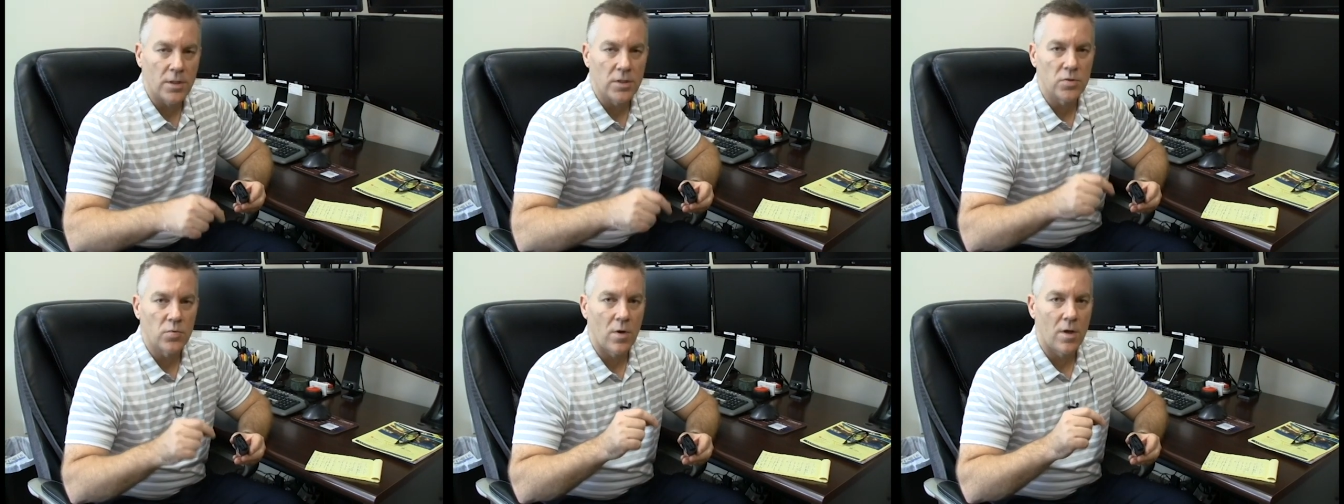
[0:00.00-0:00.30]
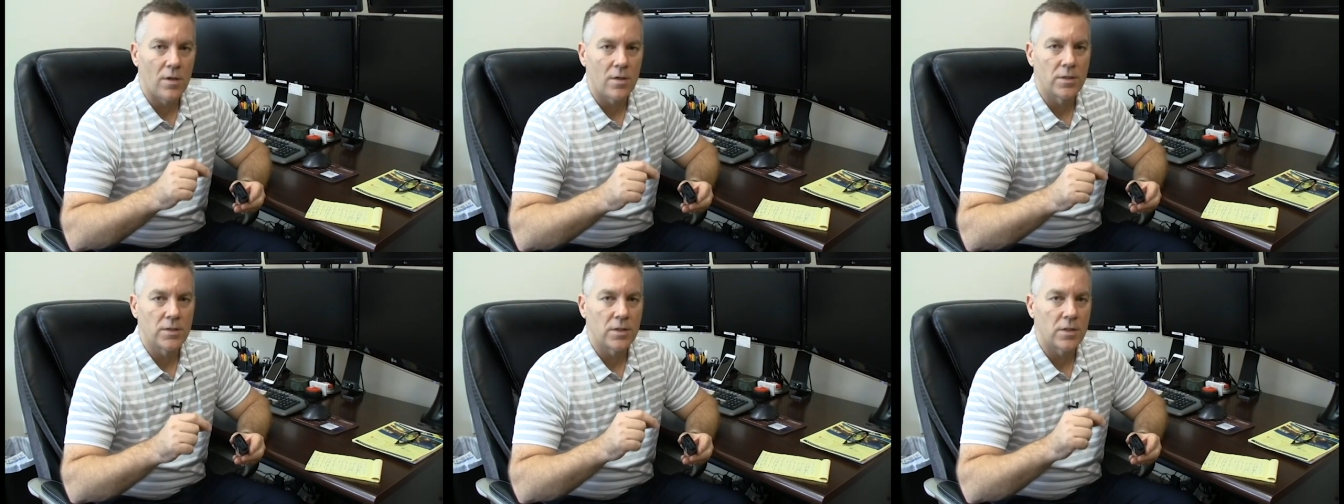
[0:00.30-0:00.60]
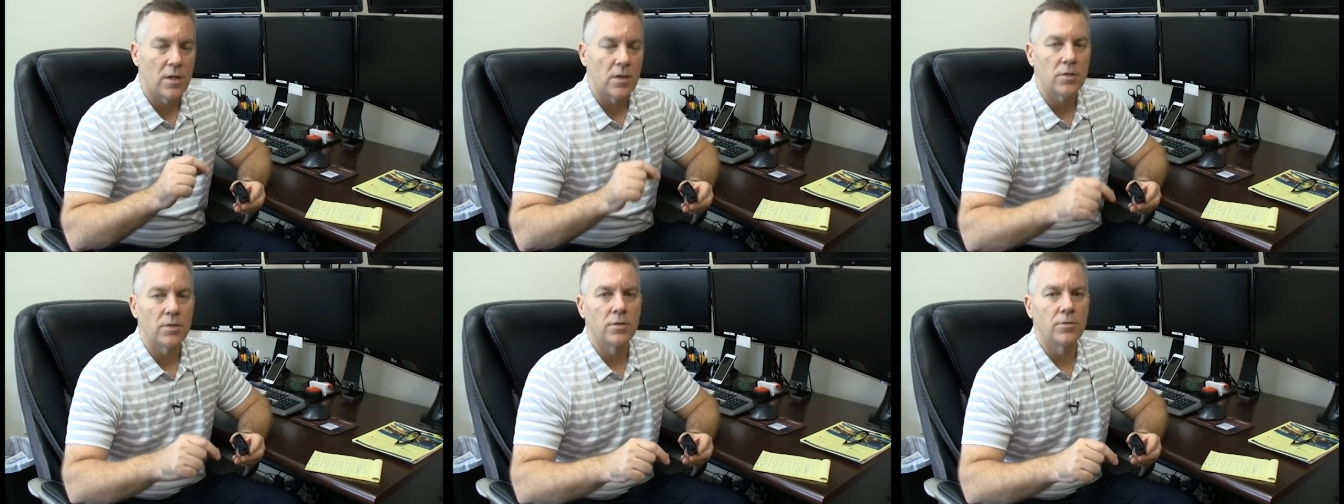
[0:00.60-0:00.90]
as well as
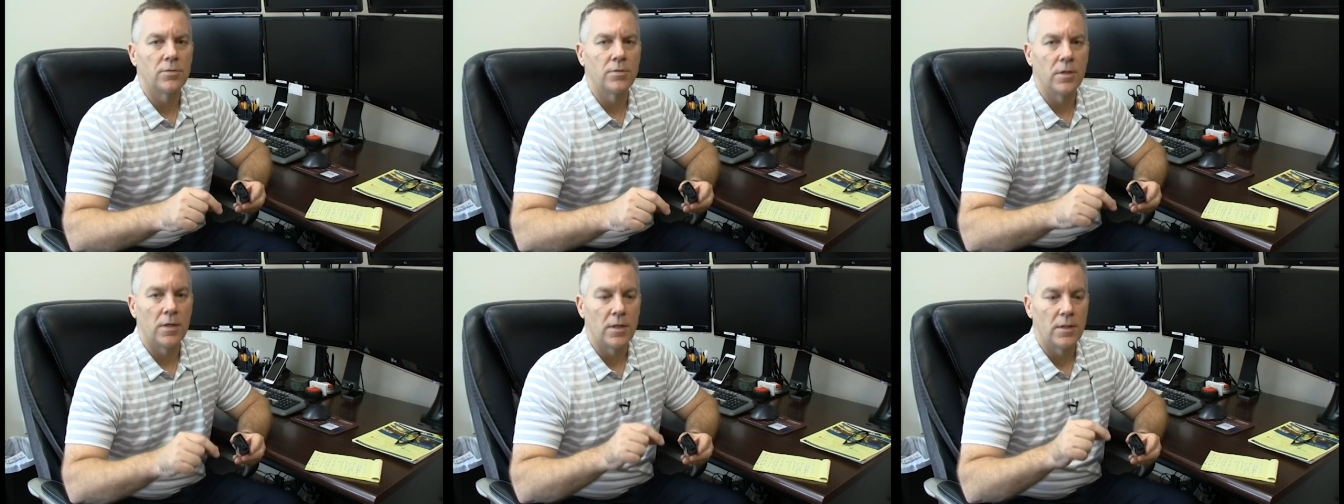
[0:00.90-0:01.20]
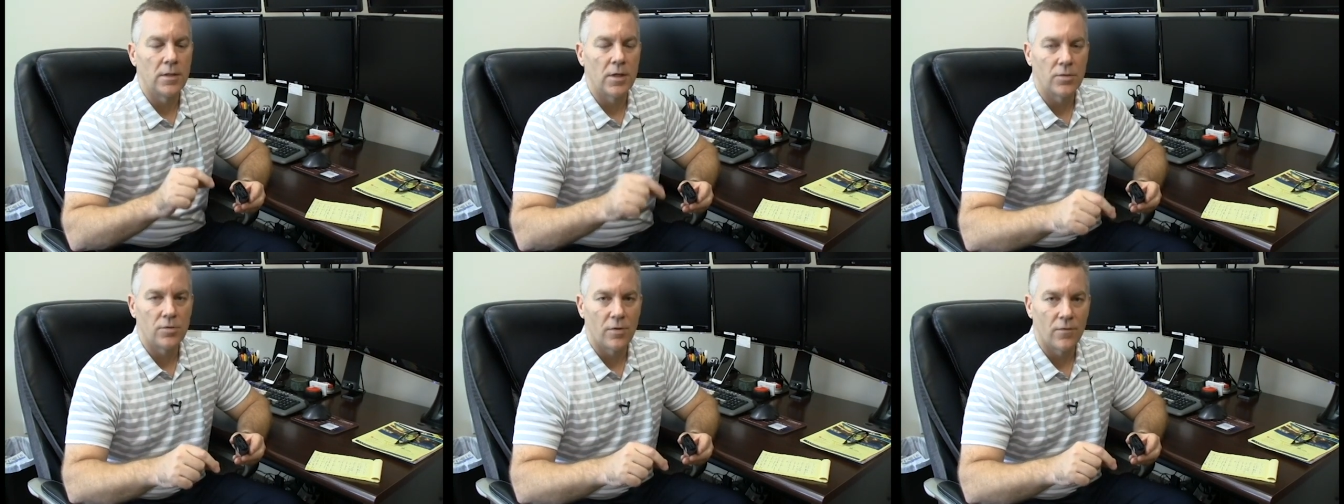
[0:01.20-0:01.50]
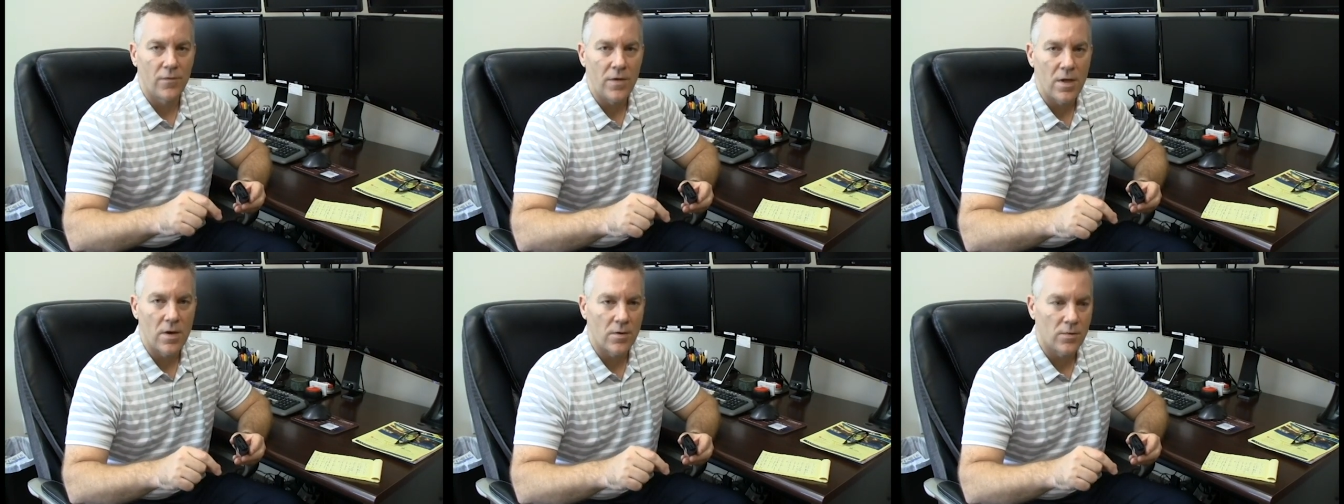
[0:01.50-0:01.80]
electric, uh,
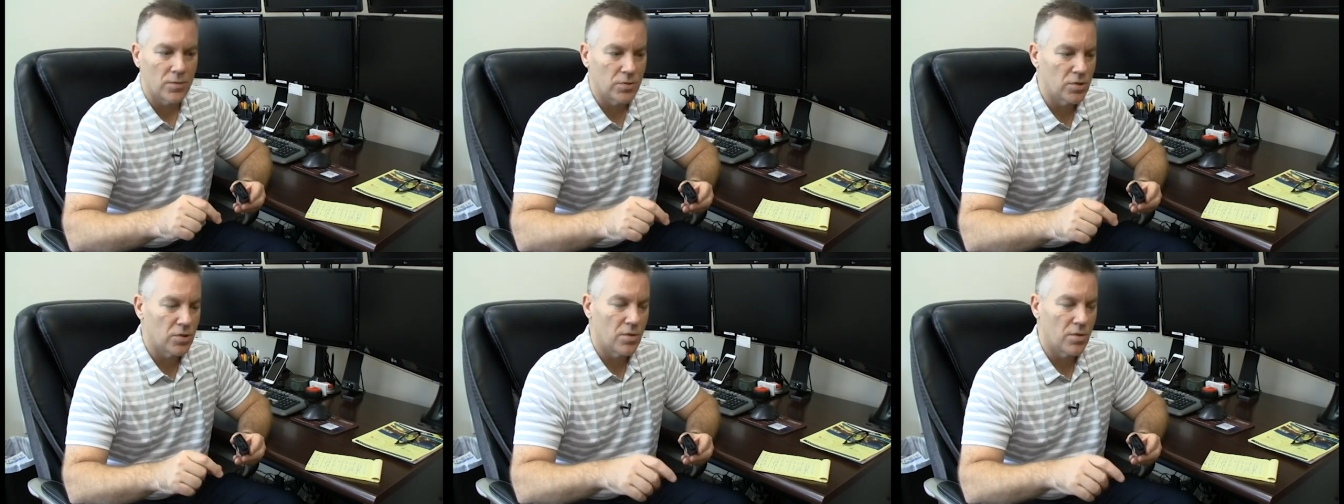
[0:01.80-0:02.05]
electric vehicles.